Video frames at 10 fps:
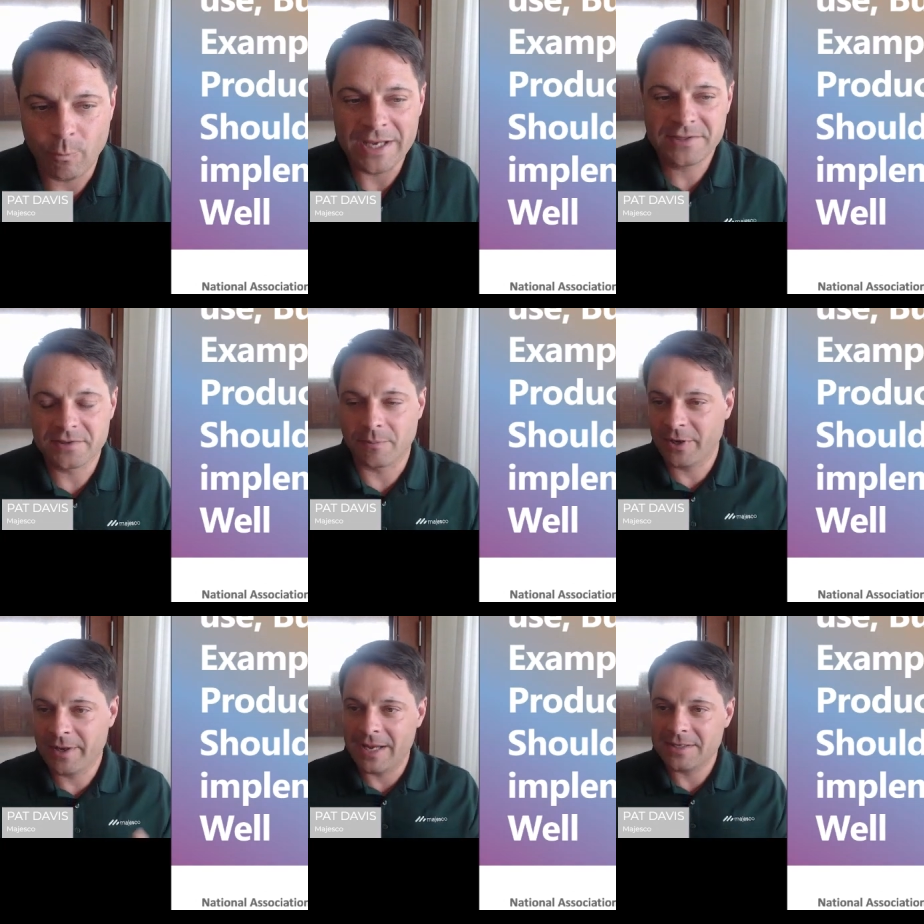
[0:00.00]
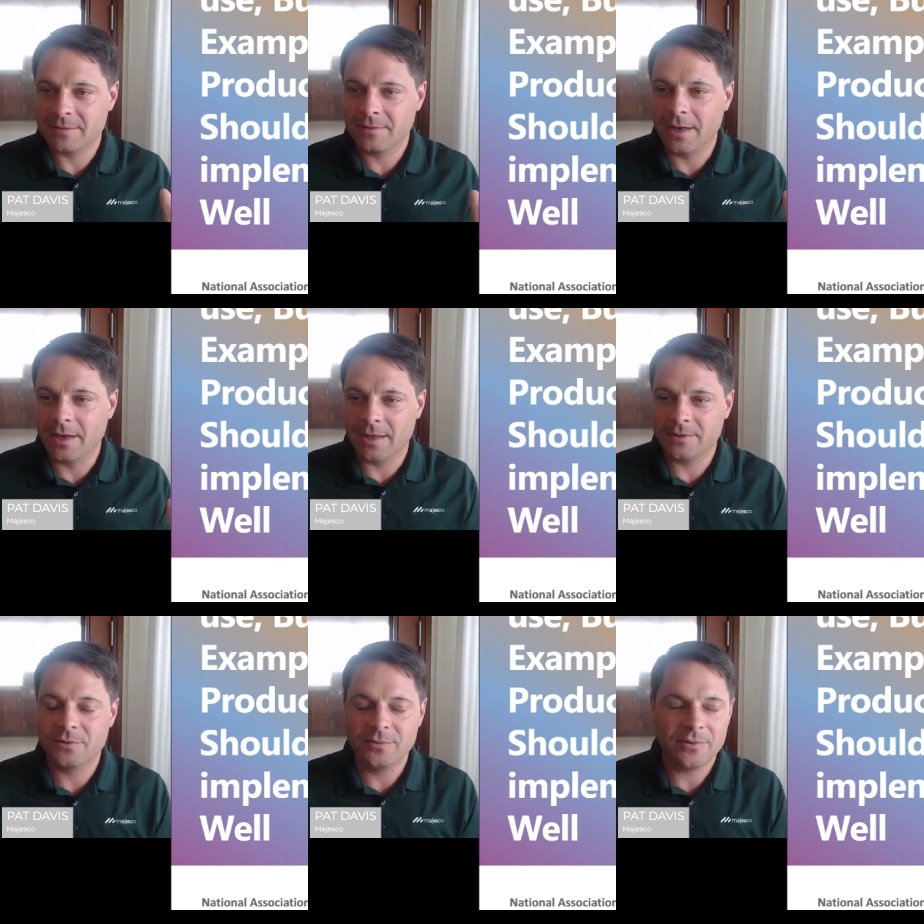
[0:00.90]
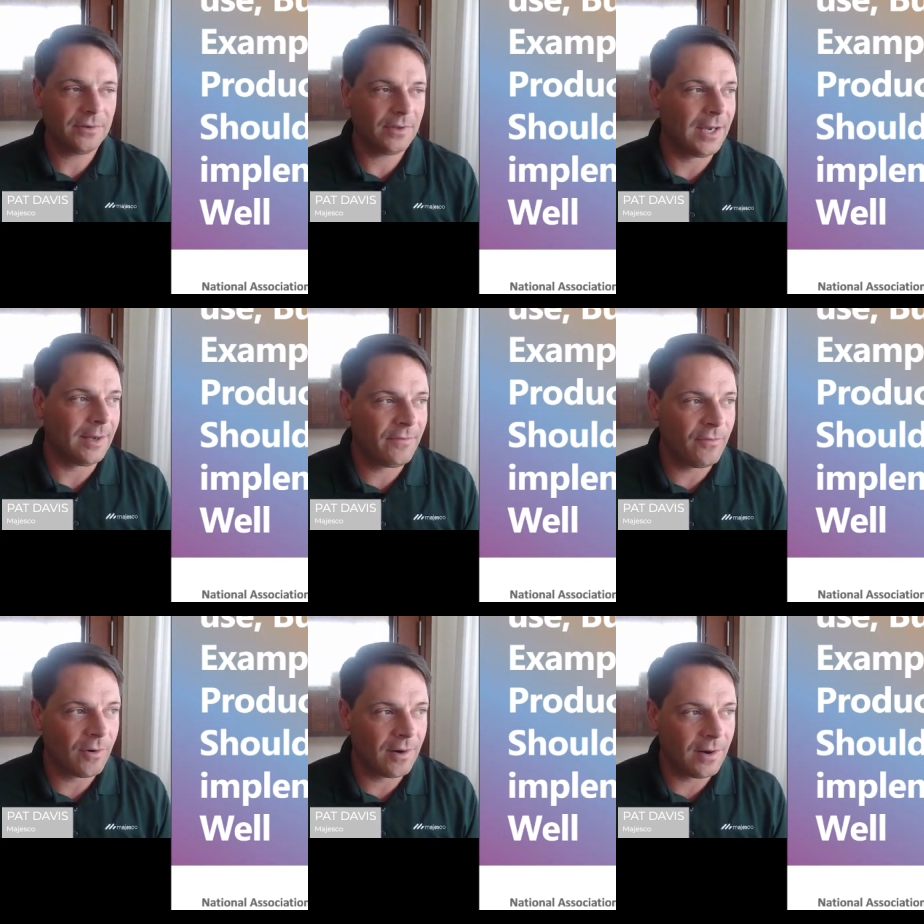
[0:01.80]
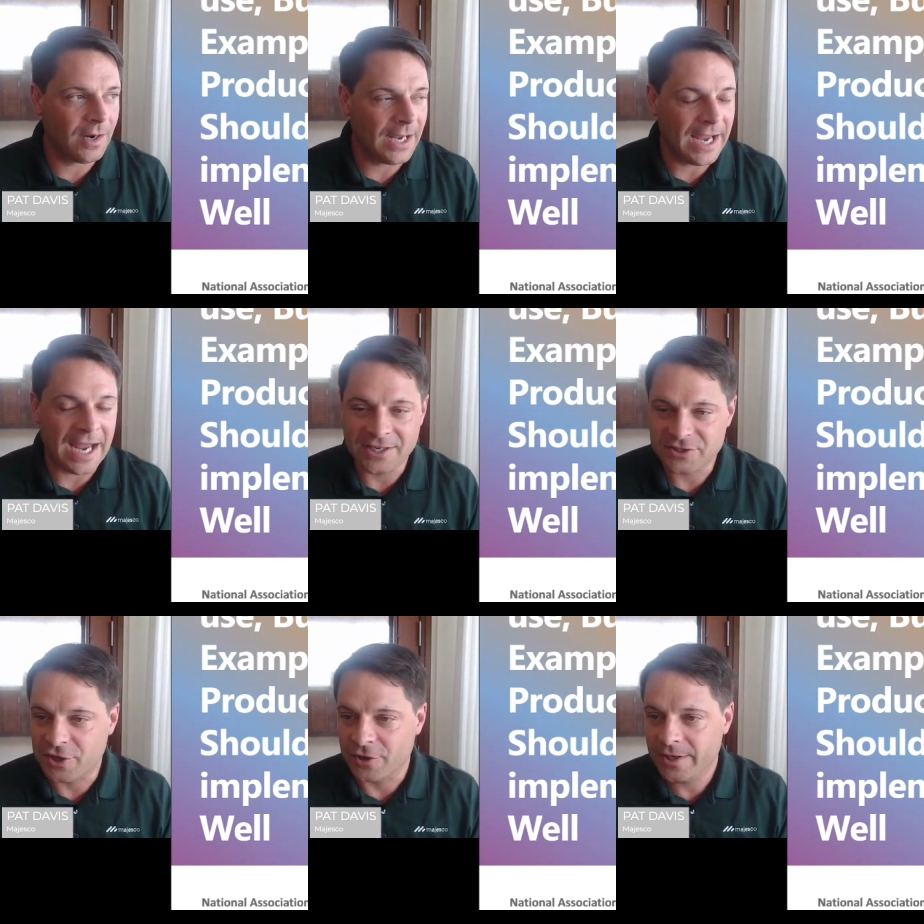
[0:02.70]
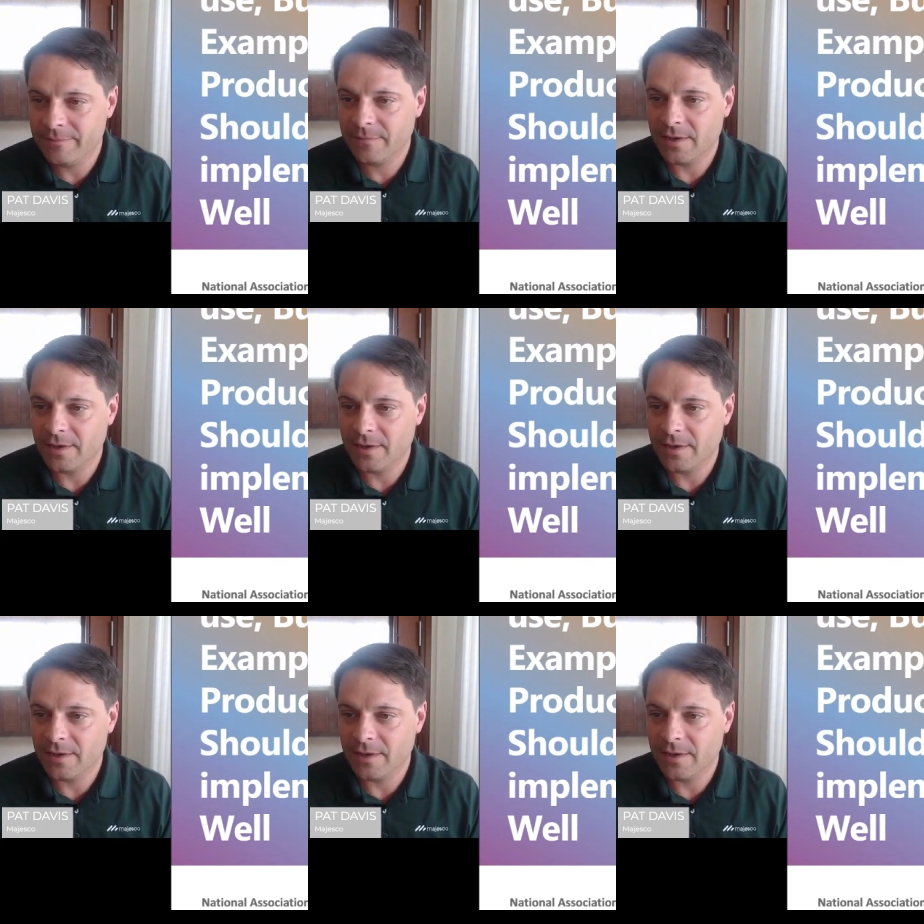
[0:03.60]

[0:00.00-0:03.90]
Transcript: Wiz is a pretty amazing tool for AI security,